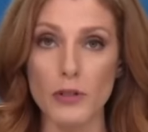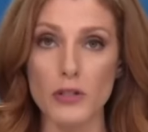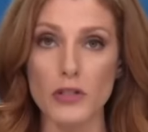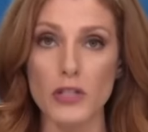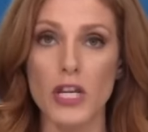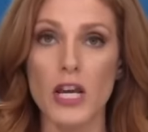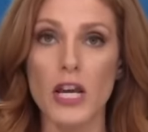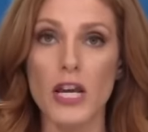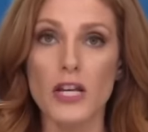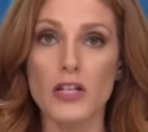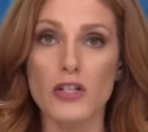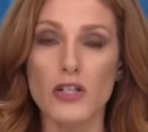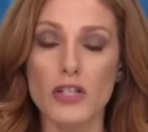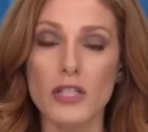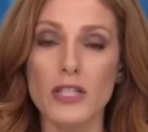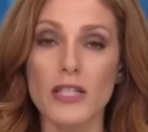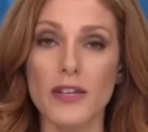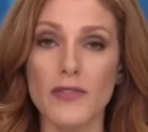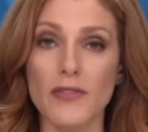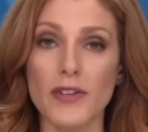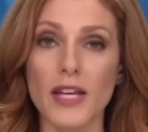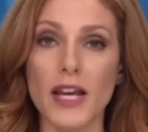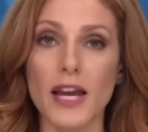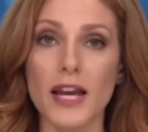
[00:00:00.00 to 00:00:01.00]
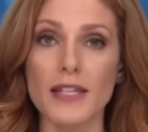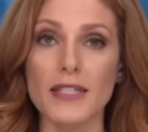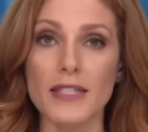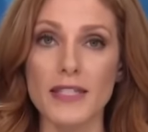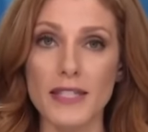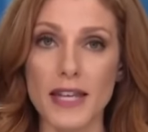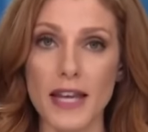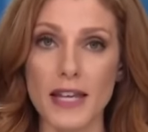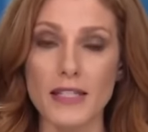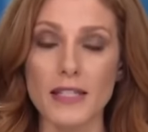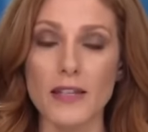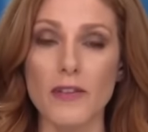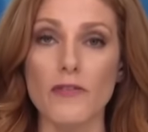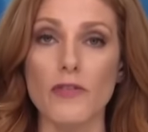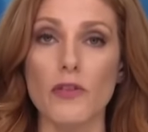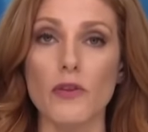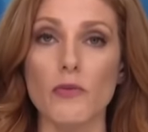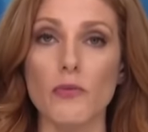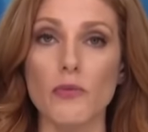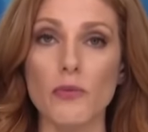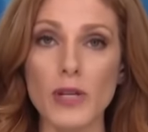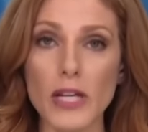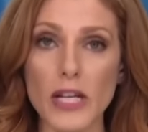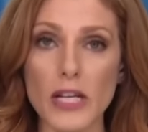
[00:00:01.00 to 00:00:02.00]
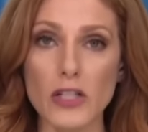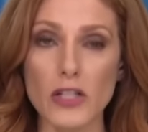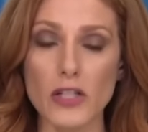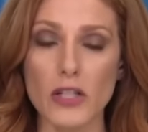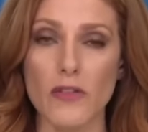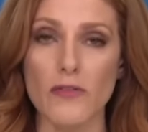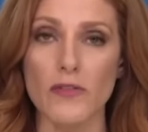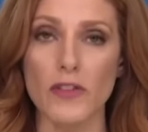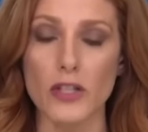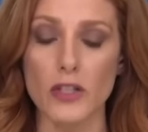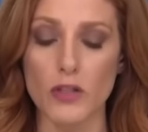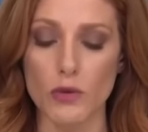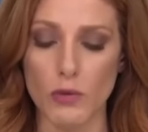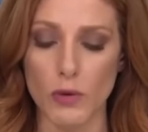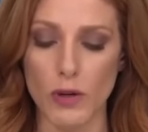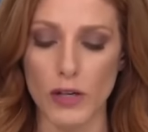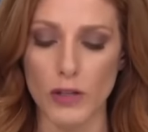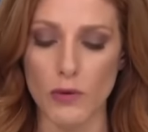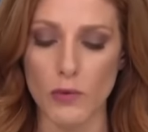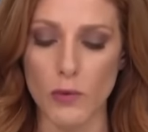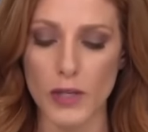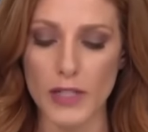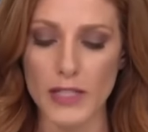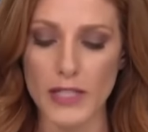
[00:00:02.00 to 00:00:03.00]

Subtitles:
the networks for a whopping $9.6 billion.